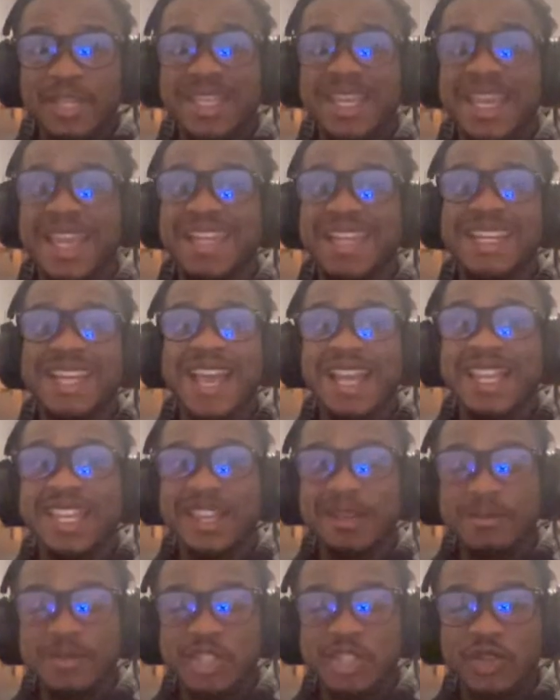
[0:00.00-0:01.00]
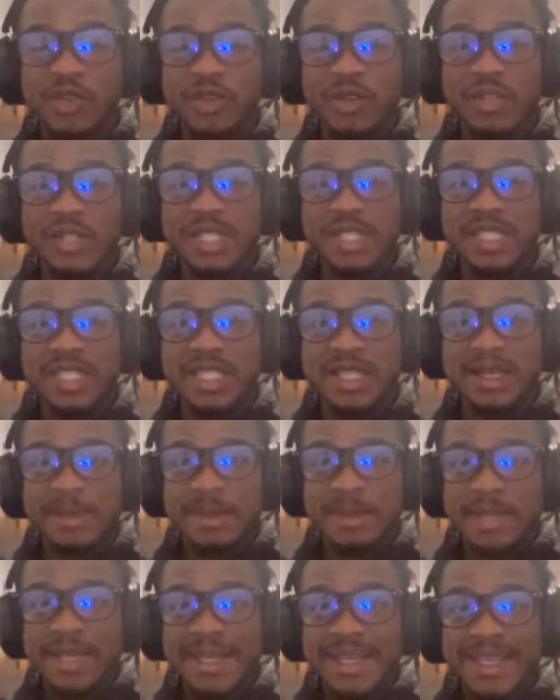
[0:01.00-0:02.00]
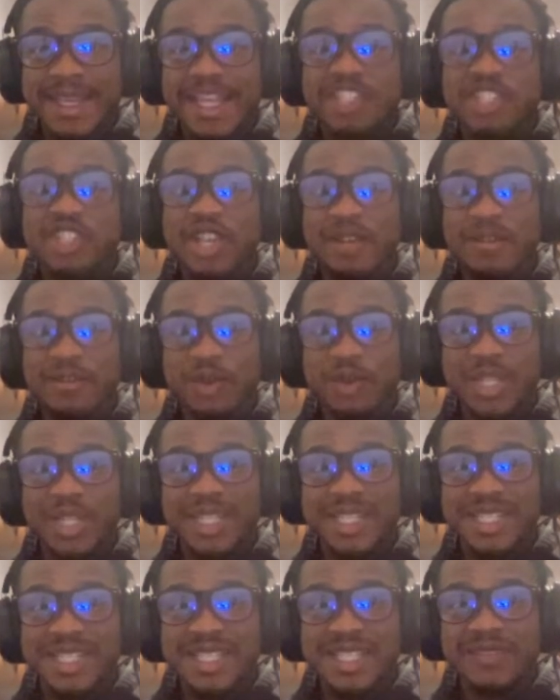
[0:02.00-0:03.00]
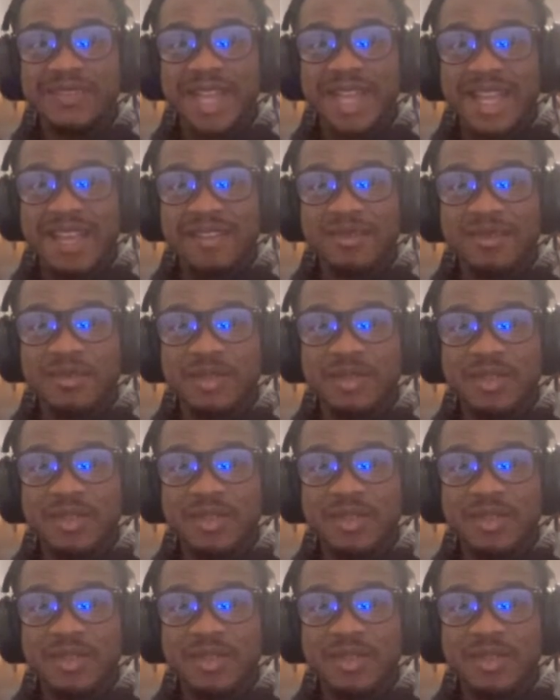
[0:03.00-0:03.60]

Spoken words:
KD got chemistry on his team. He got Jeff Green and Steven Adams.